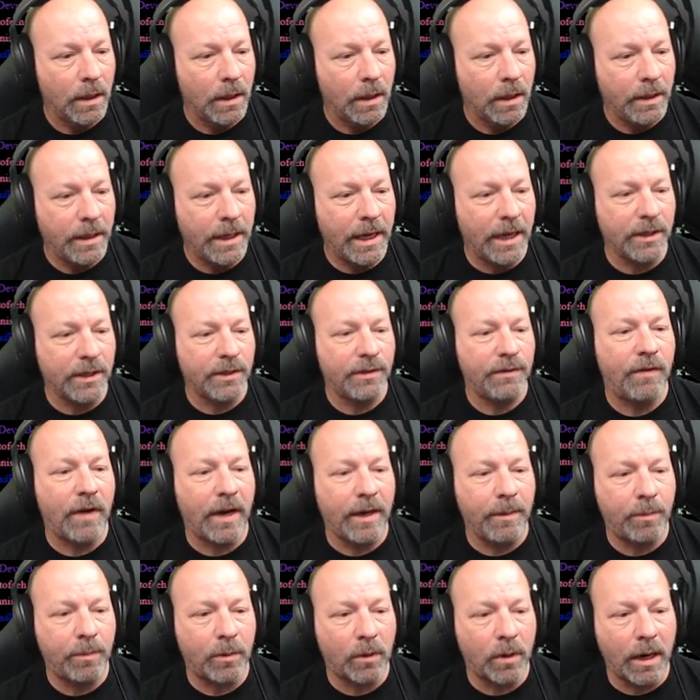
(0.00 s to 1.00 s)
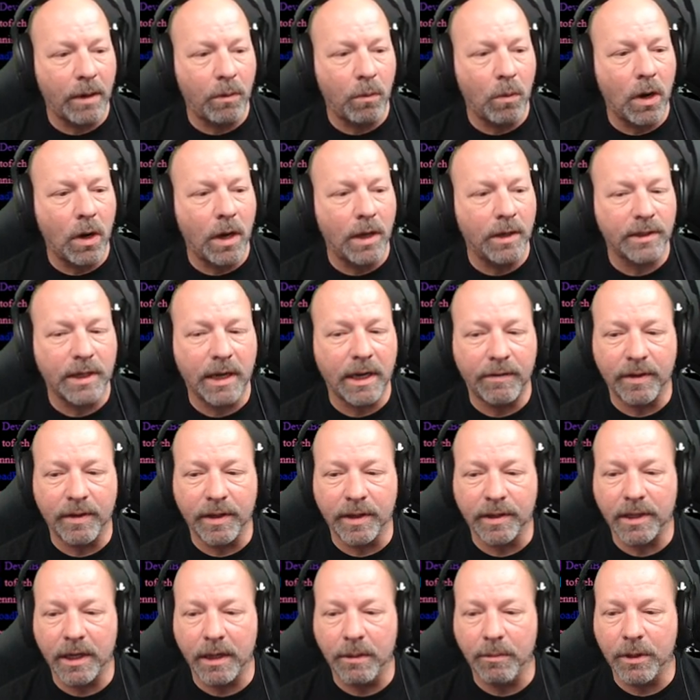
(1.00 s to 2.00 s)
Yes, Viper, I was having the
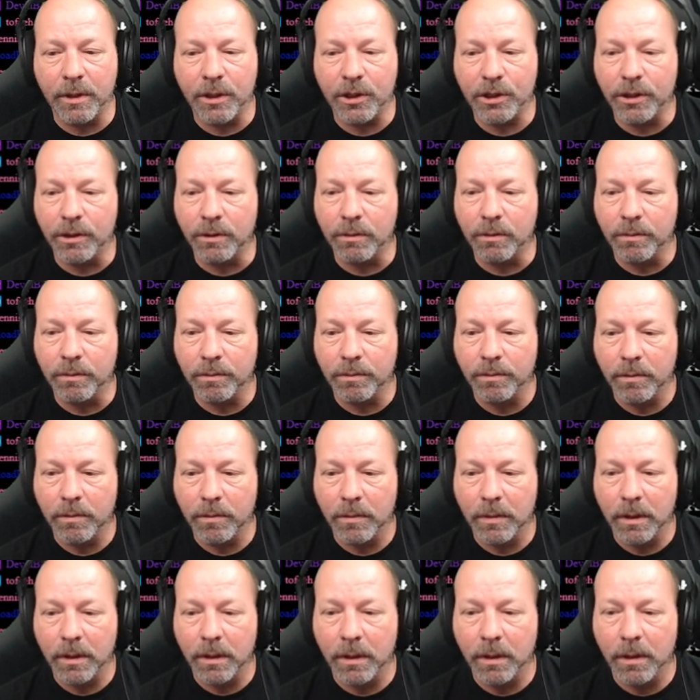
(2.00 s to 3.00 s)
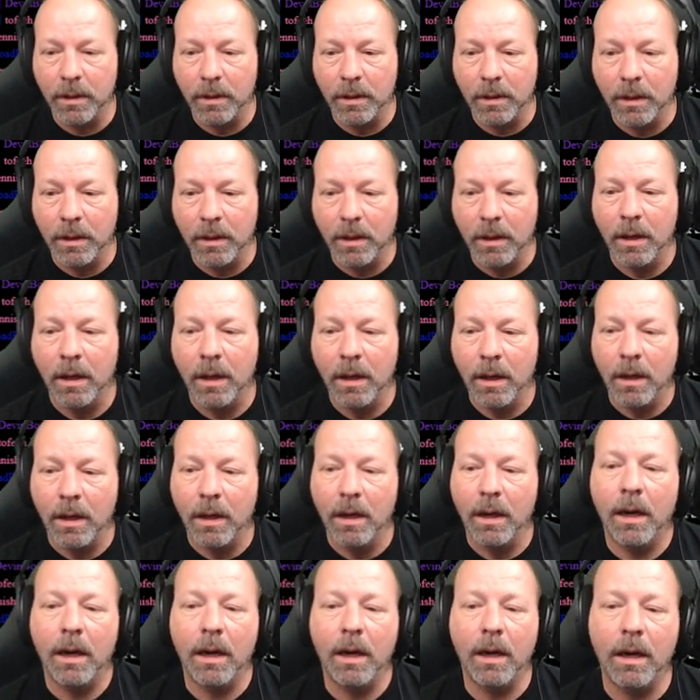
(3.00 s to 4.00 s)
same issue.
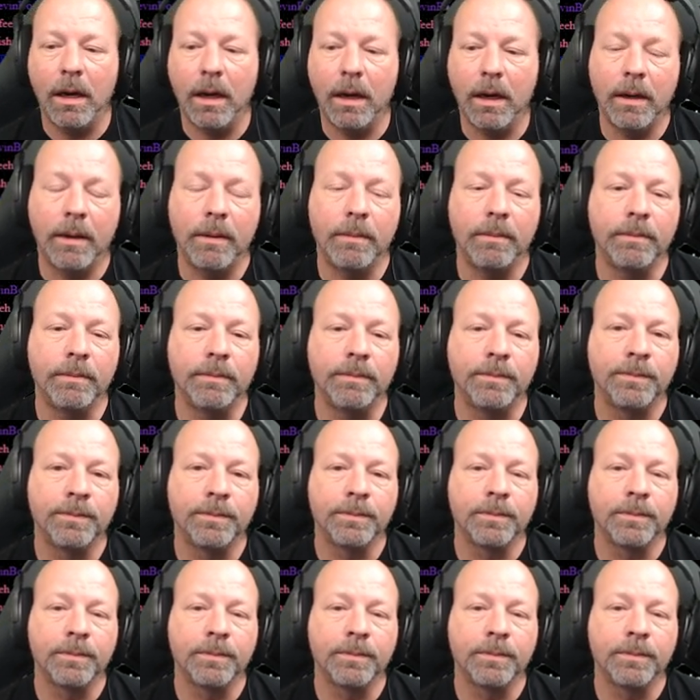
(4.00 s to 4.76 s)
Um,